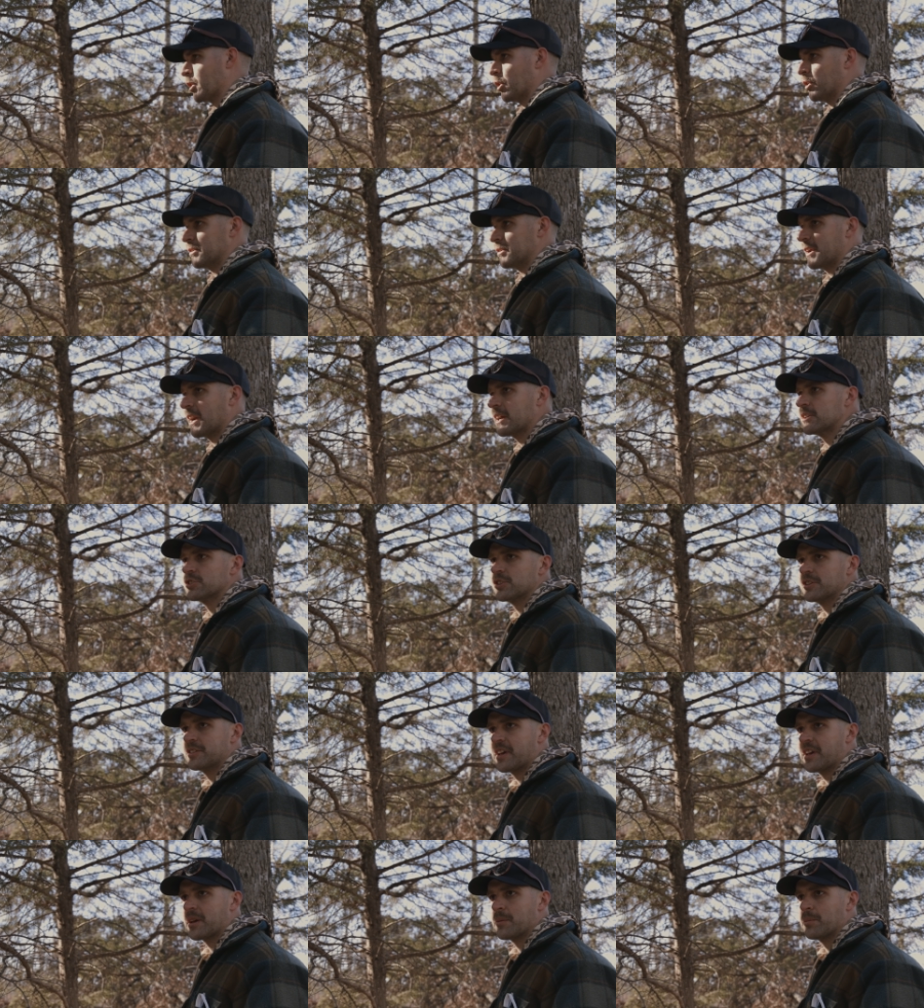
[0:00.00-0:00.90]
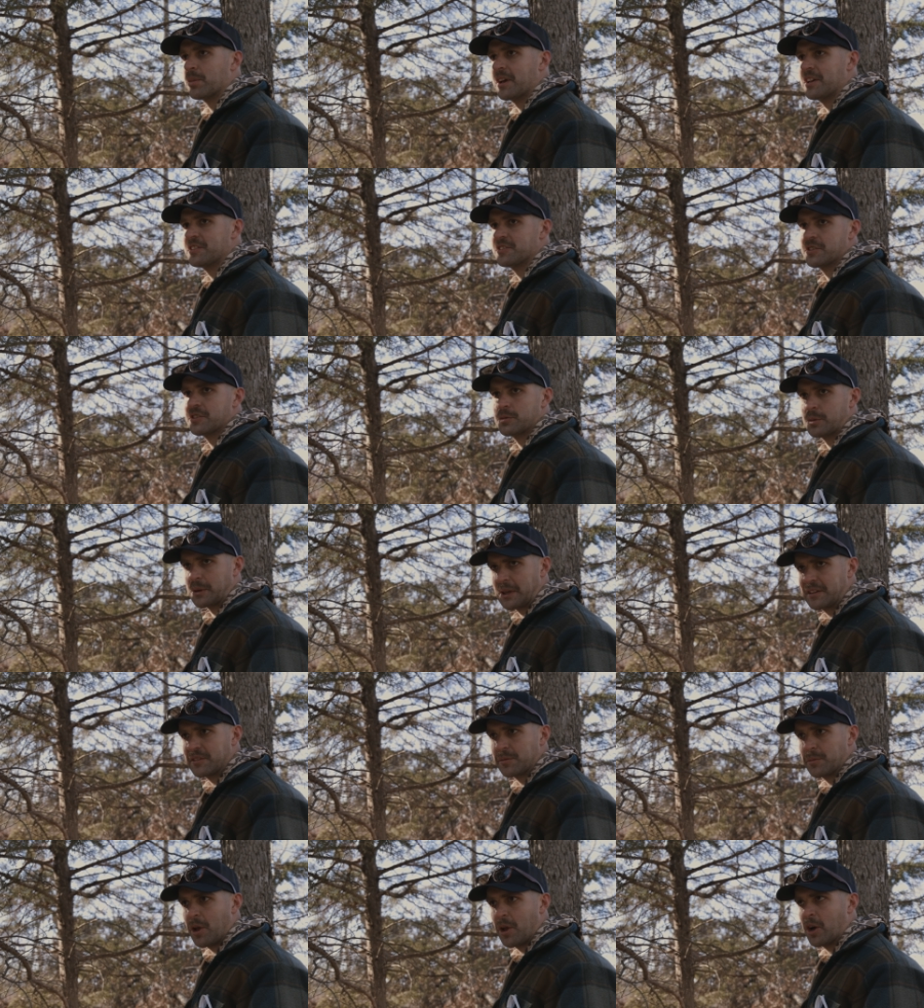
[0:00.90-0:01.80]
to call it naturally taking place because we
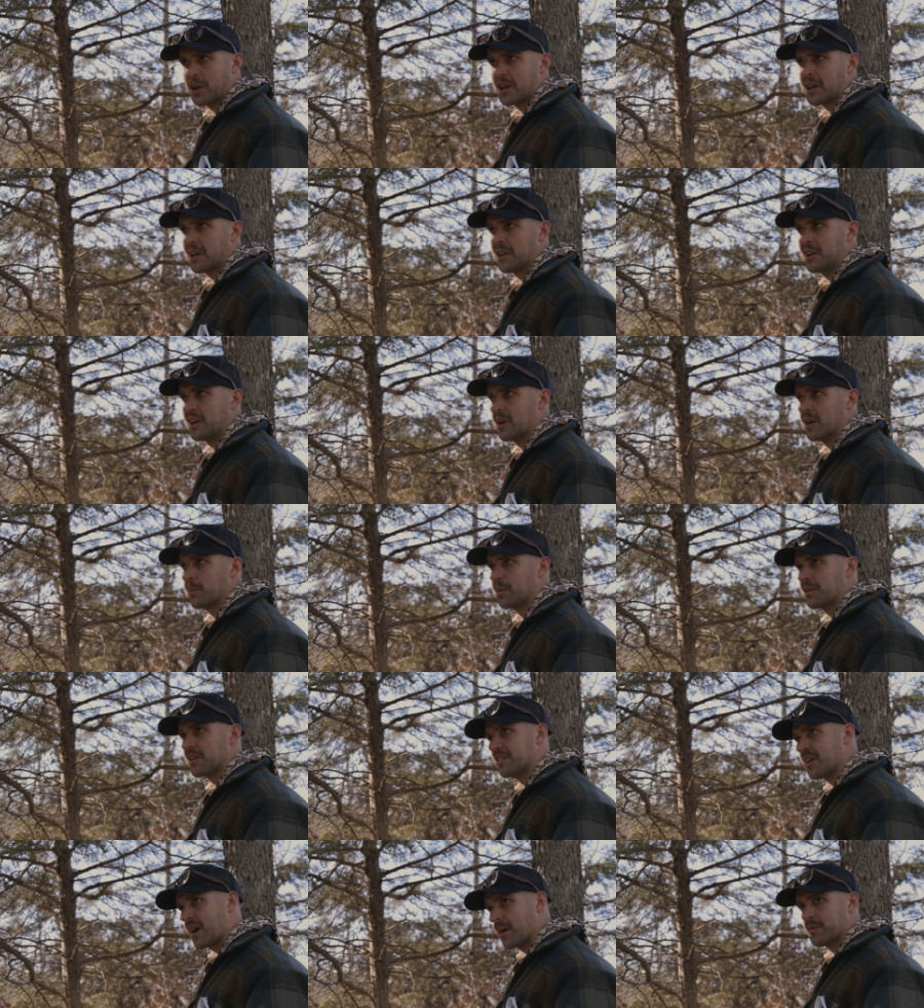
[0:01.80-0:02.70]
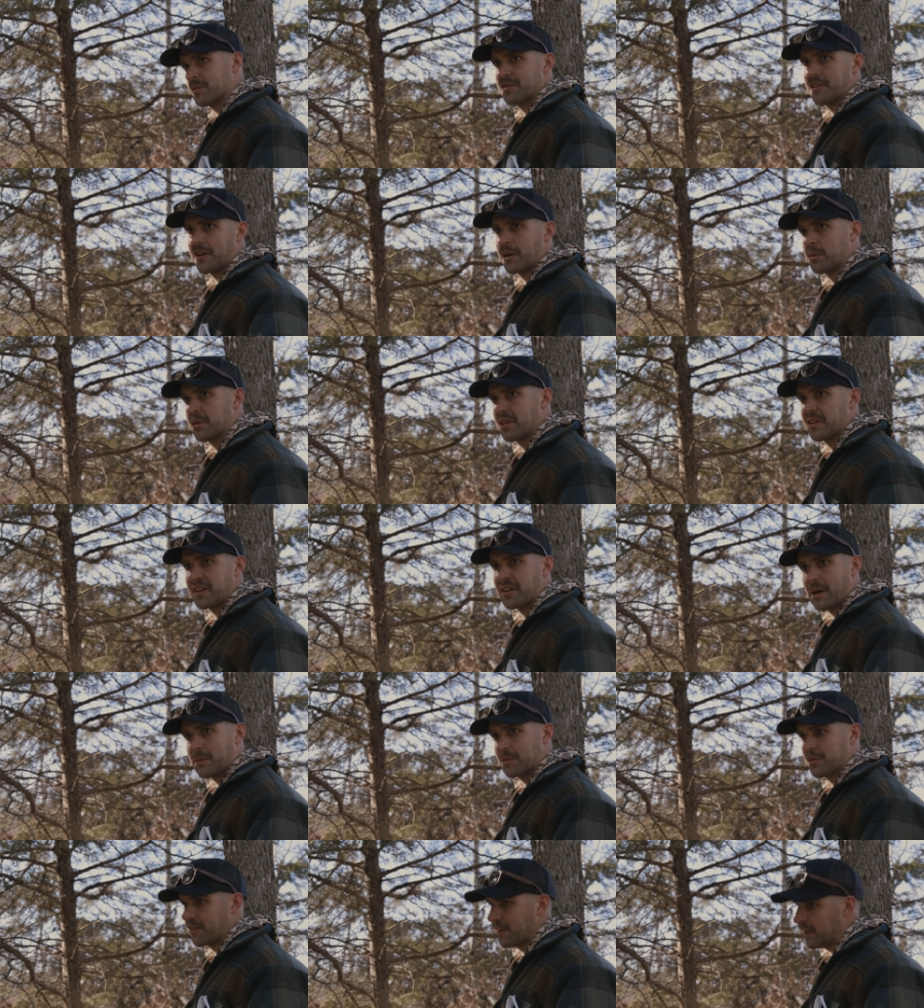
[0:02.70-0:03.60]
did some logging in here, but the tops fell where the
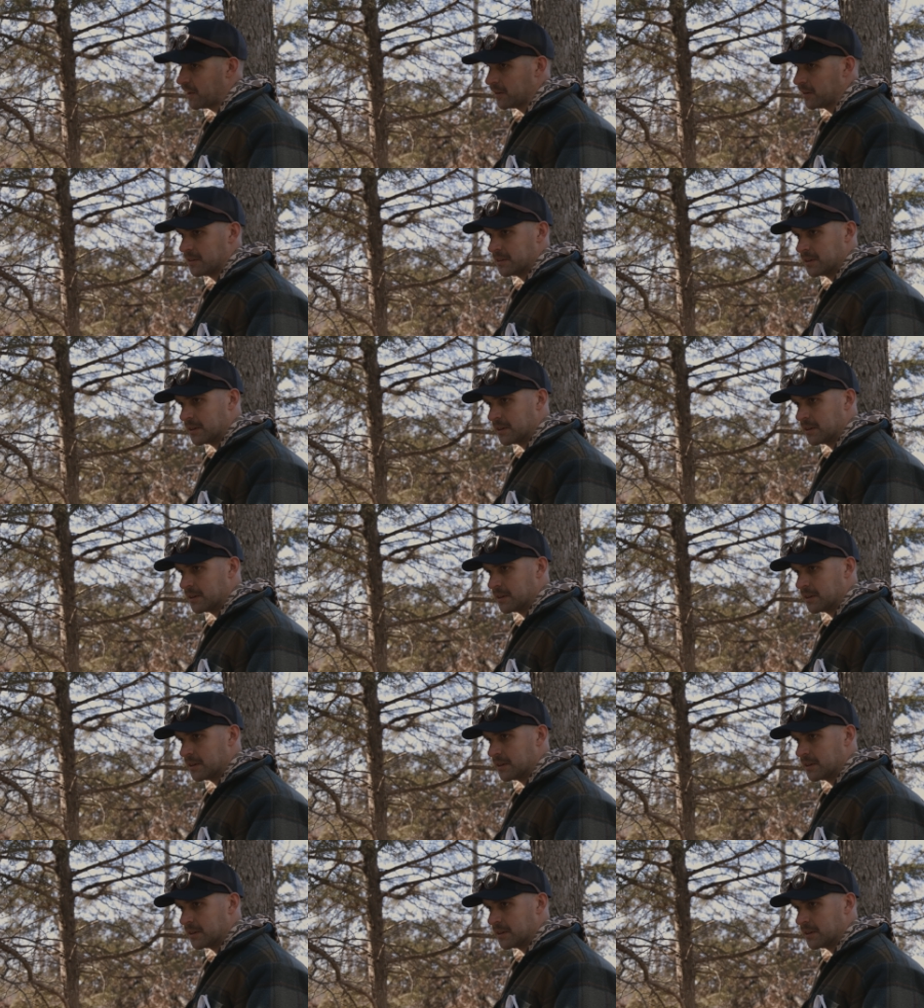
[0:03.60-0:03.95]
tops fell.